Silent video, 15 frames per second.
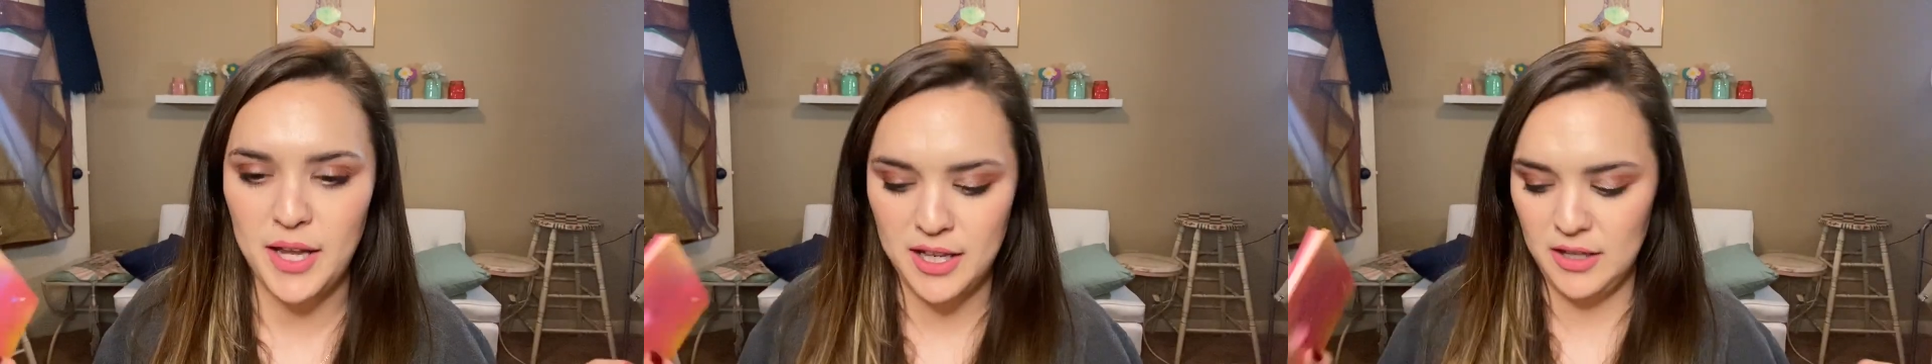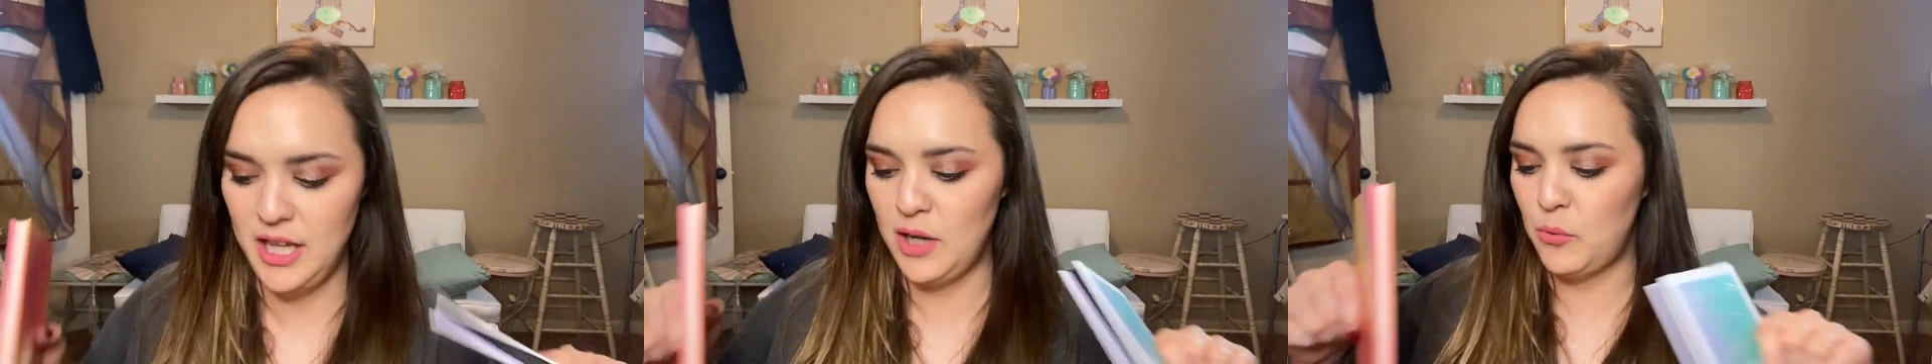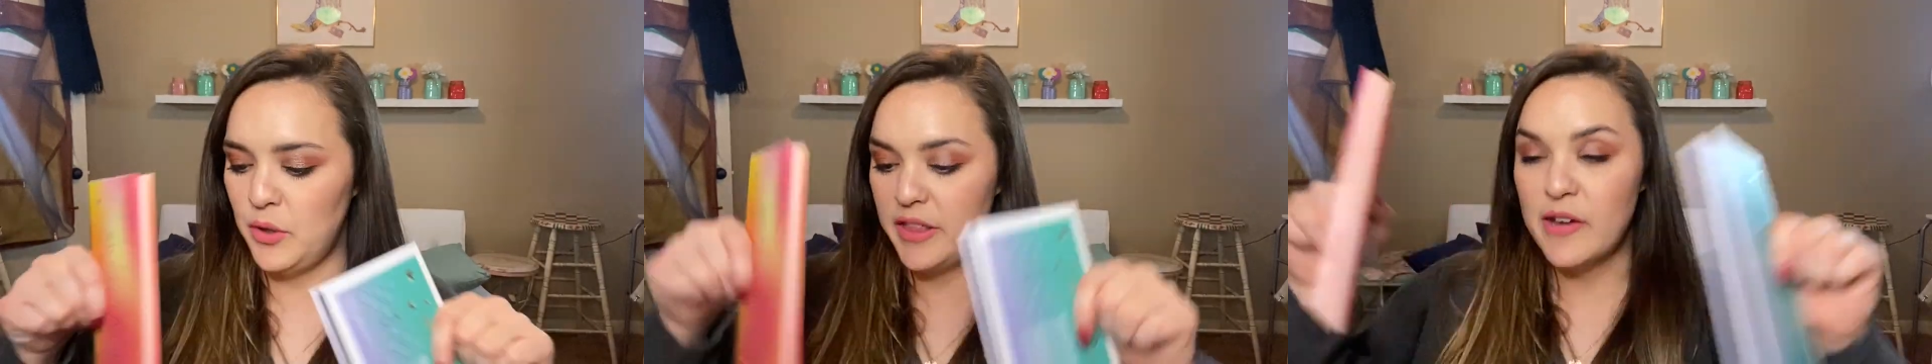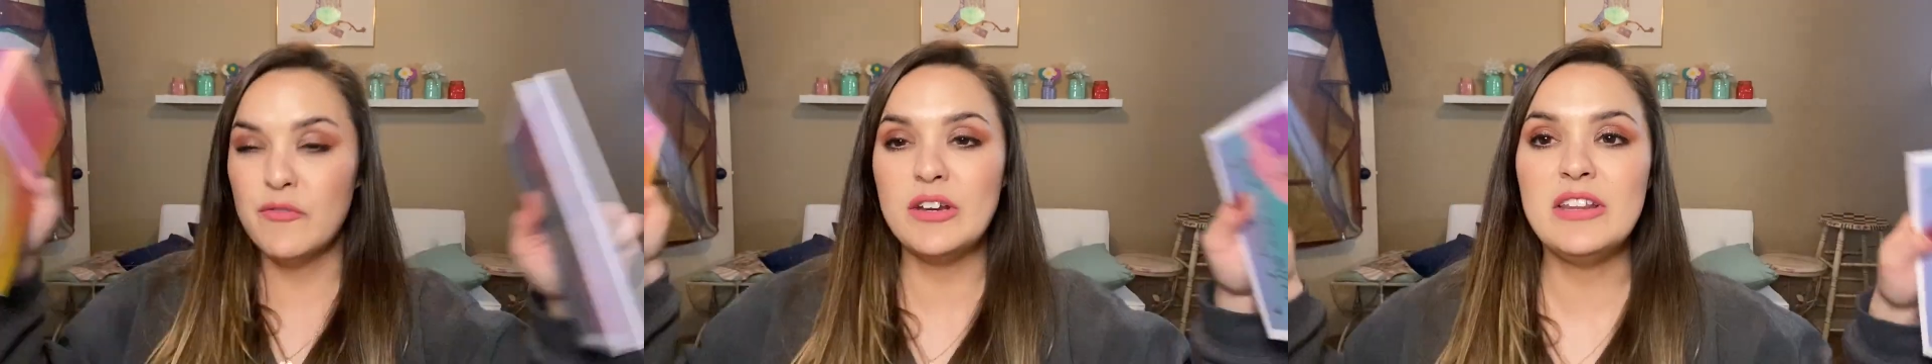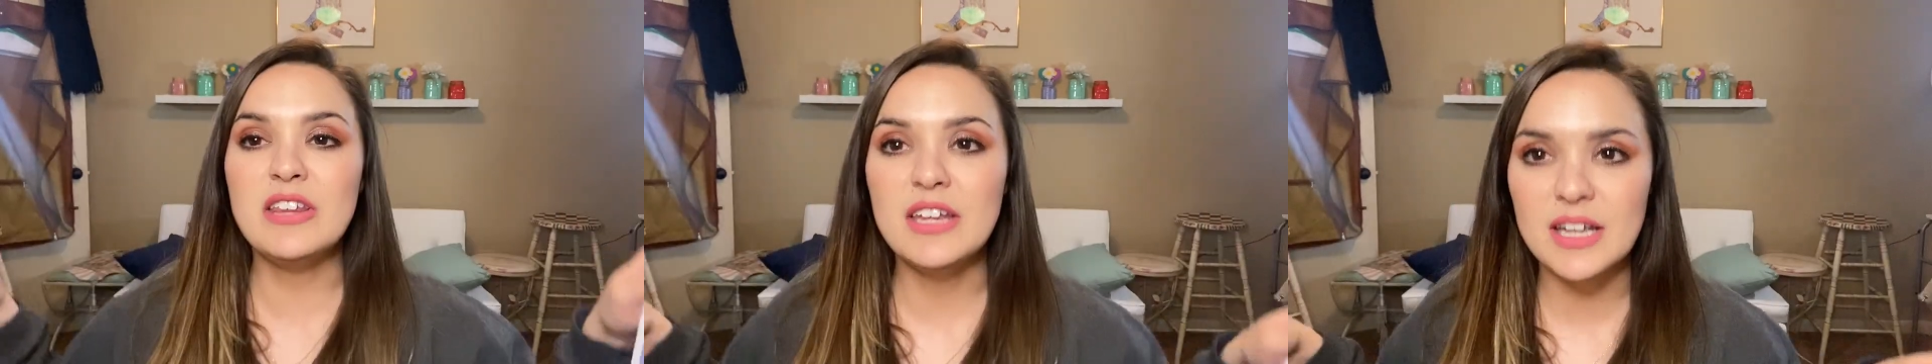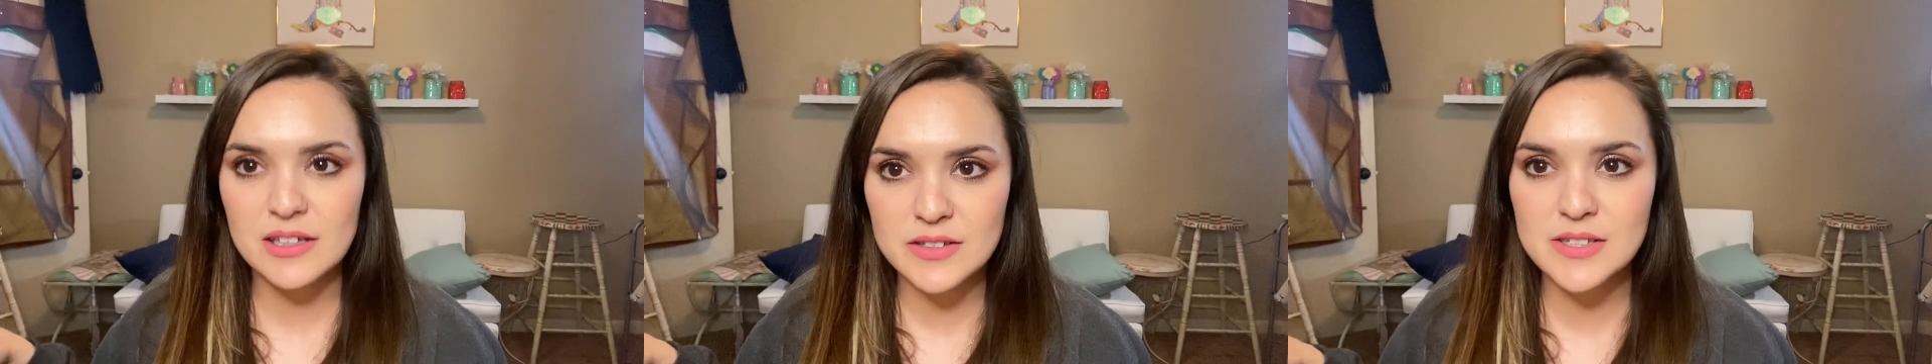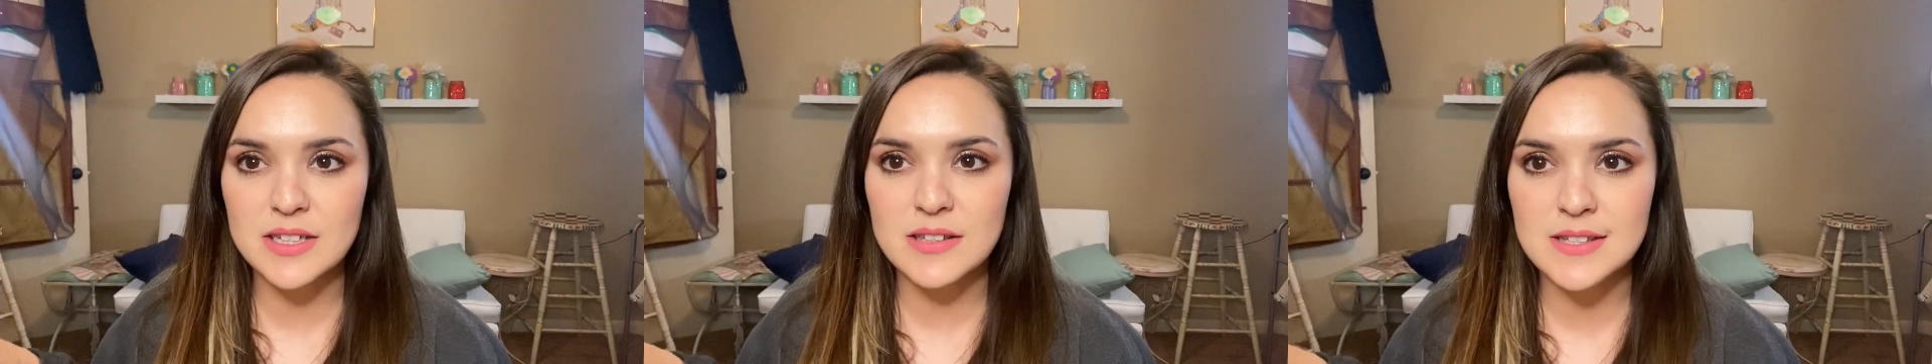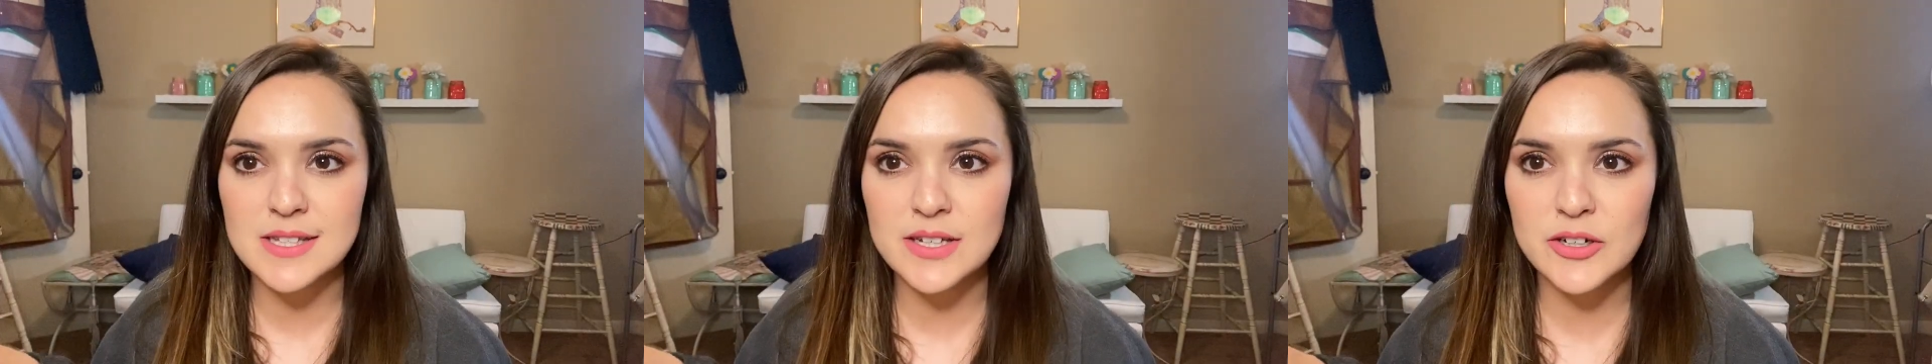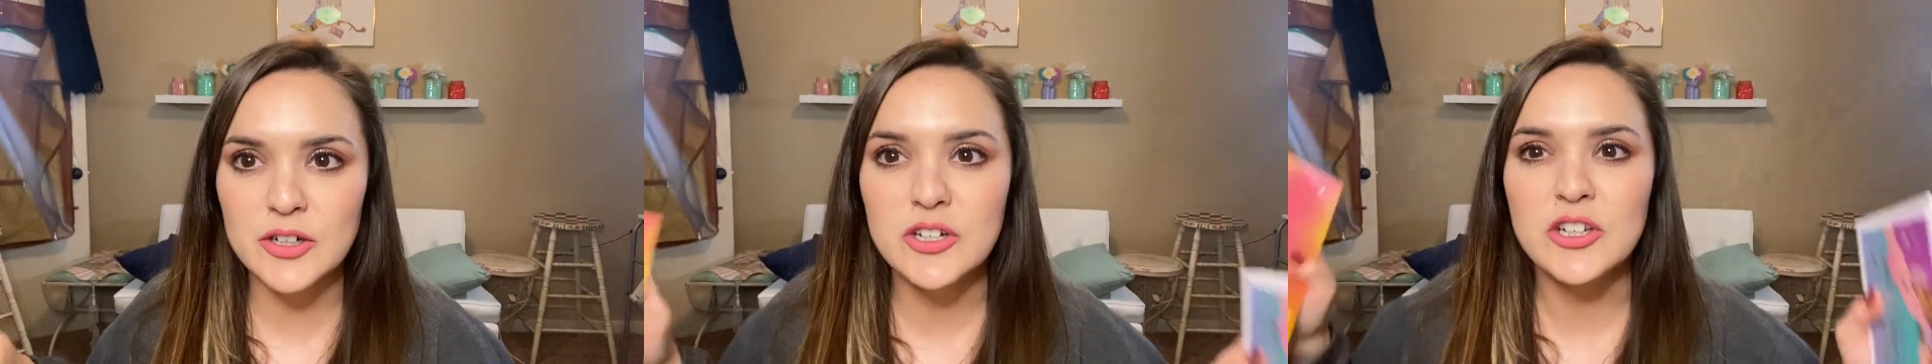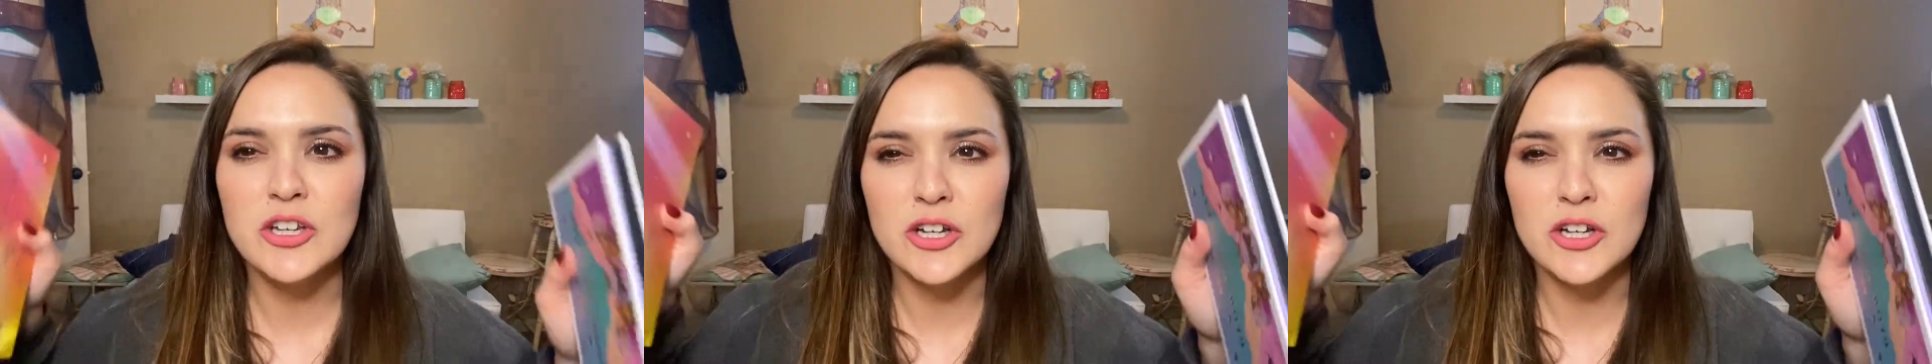and like with everything else considered